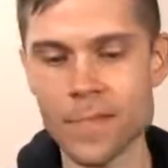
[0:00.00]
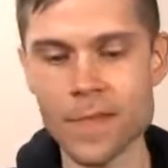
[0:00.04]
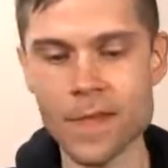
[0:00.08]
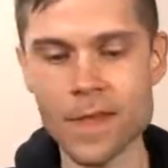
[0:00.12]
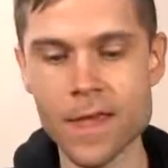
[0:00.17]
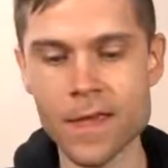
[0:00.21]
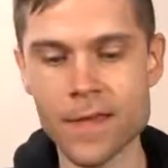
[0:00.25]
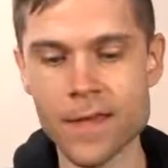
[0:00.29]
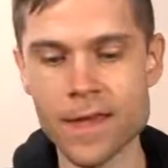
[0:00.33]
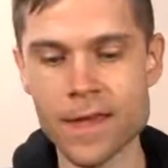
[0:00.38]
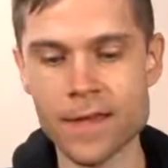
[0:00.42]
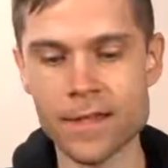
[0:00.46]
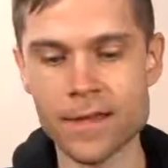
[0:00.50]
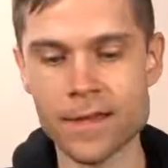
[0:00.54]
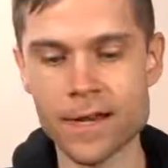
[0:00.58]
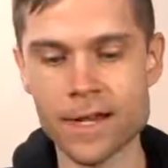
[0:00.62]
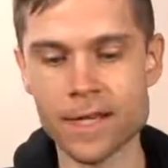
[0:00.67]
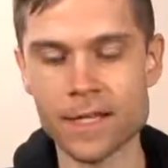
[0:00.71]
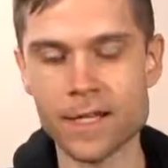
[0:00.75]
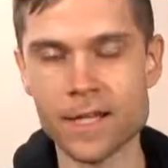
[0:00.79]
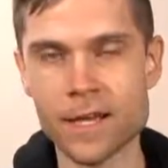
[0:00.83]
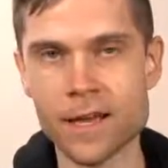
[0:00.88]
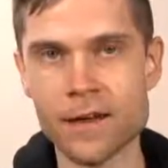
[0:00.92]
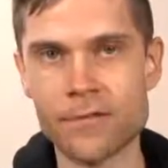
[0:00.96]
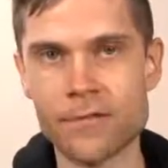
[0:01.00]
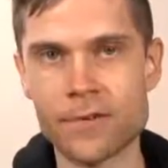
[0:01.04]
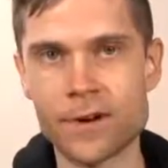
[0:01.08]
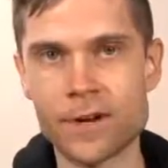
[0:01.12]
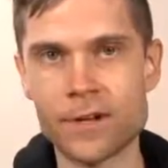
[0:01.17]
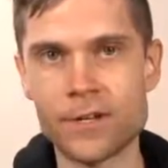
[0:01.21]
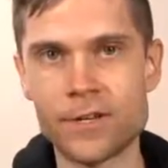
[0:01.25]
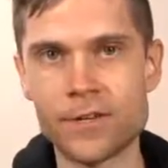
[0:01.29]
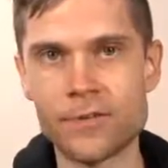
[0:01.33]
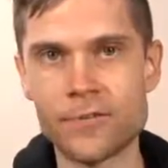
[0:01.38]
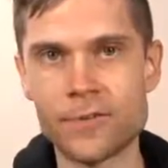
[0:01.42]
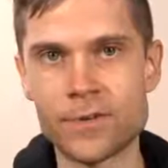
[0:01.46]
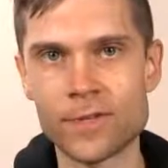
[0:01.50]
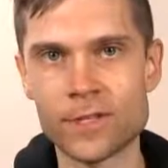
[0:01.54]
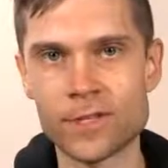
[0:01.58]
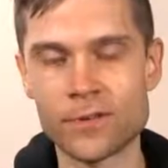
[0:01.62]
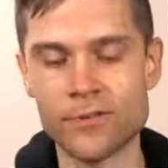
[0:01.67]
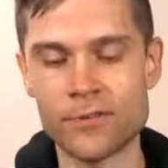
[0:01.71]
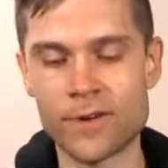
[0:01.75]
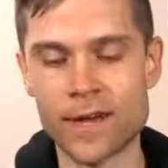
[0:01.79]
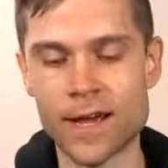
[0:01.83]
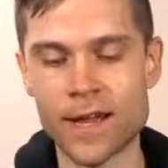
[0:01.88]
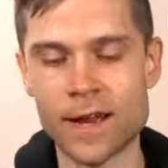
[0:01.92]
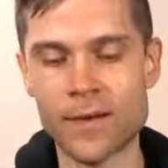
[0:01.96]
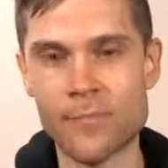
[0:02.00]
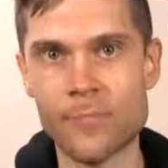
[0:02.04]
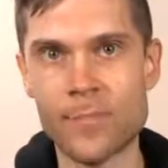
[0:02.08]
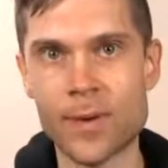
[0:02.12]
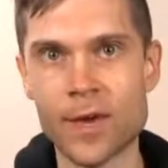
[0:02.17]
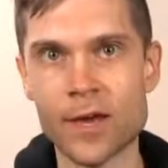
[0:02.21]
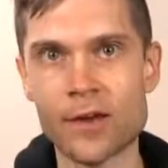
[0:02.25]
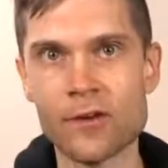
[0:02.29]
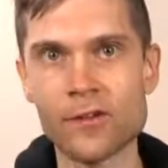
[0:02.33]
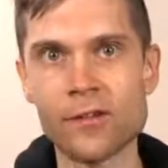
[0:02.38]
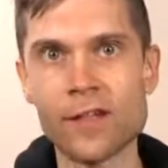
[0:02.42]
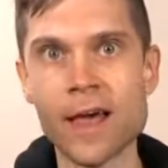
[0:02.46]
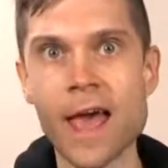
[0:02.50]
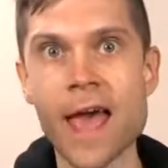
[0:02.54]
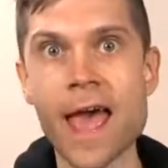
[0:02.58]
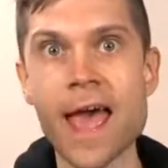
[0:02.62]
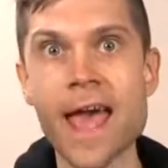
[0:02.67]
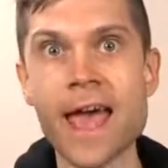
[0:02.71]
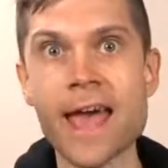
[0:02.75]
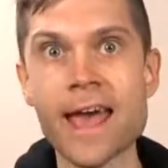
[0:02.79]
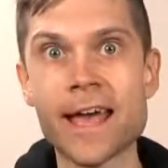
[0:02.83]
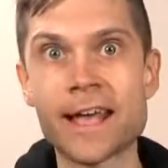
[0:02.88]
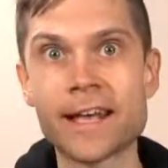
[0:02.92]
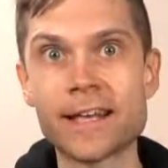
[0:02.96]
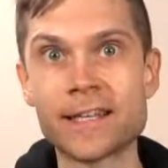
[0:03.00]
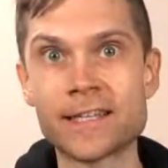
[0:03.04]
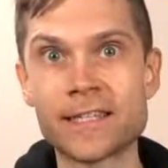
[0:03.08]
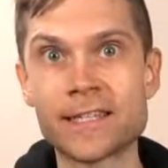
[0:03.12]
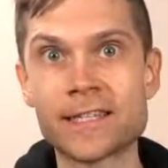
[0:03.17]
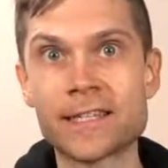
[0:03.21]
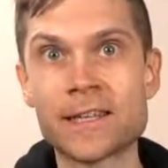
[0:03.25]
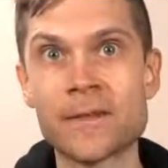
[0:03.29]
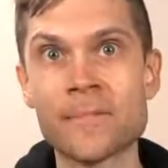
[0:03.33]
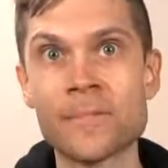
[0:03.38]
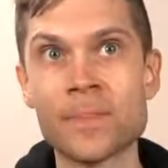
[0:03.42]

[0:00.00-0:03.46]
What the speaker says: yeah, the next thing I want to do is learn how to pickle eggs.